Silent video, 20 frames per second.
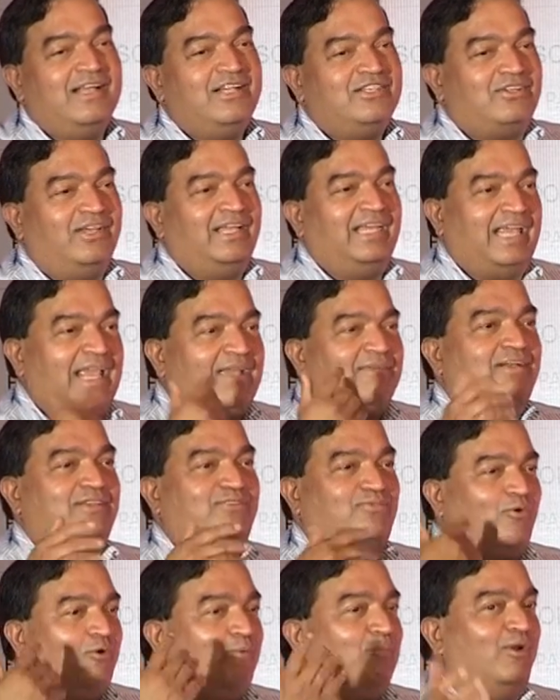So he gave us
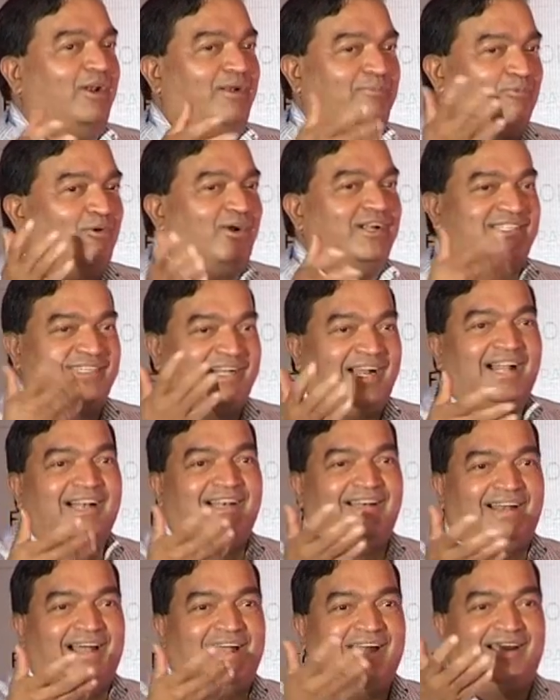4 bullet points, and
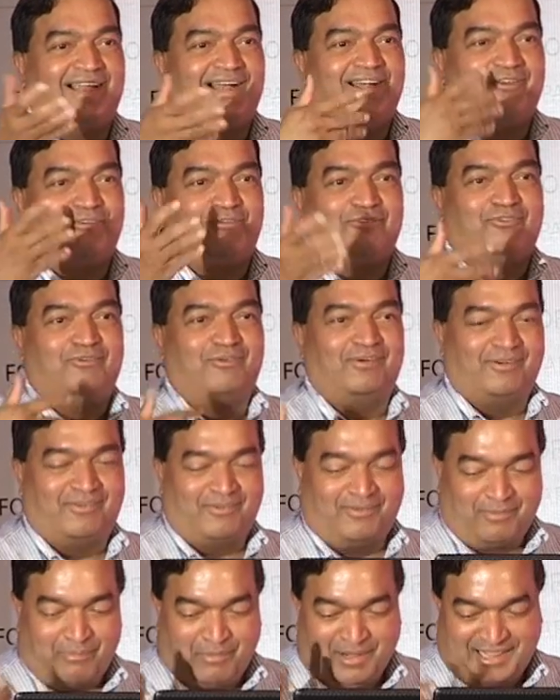I'll kind
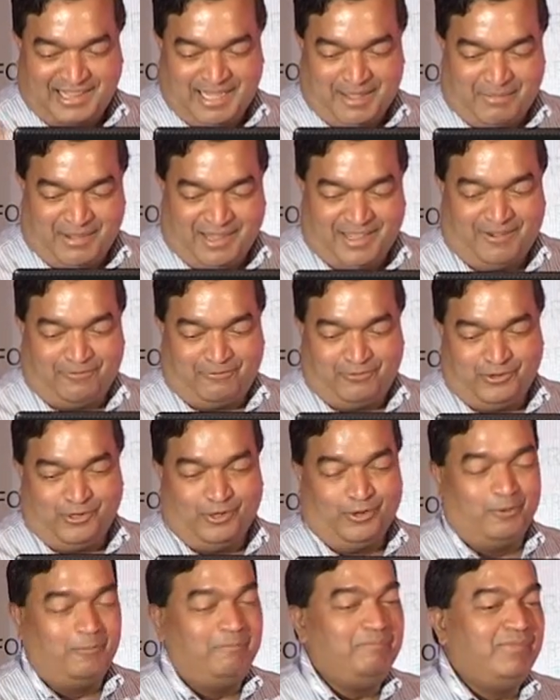of repeat them here for
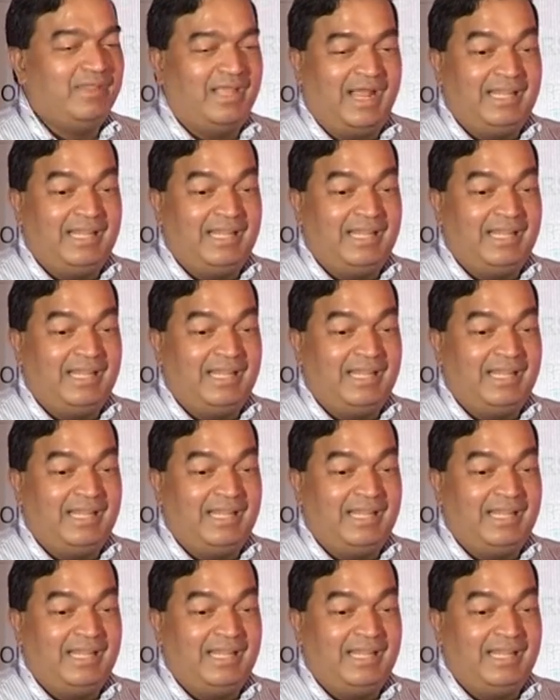you.